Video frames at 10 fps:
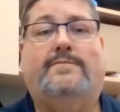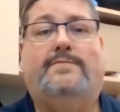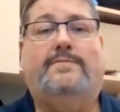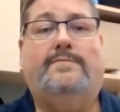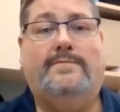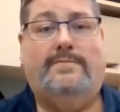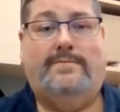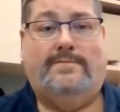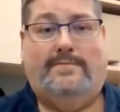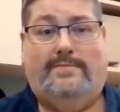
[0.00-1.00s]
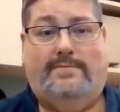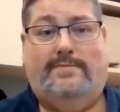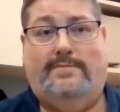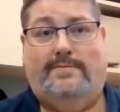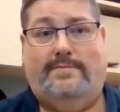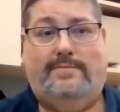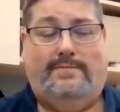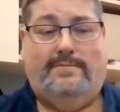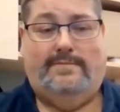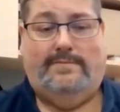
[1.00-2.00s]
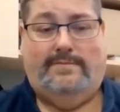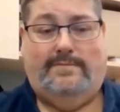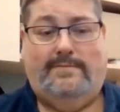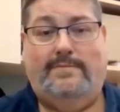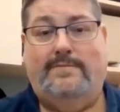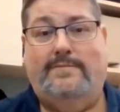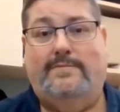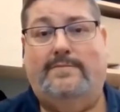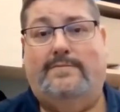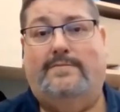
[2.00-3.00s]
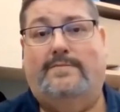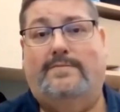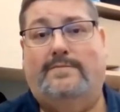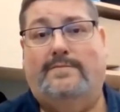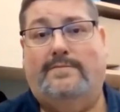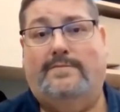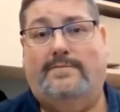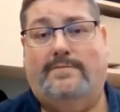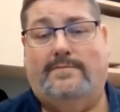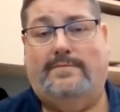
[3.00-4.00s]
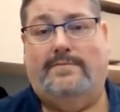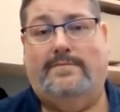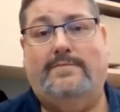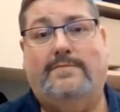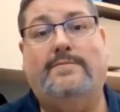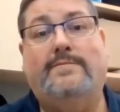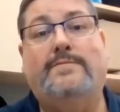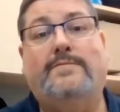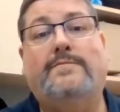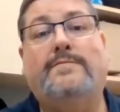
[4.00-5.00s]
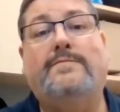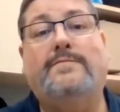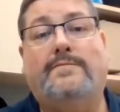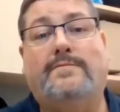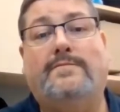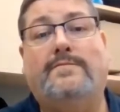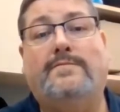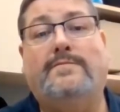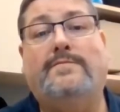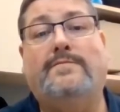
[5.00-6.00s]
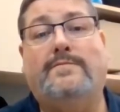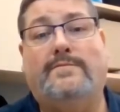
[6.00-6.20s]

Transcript: No words are spoken by the person on screen.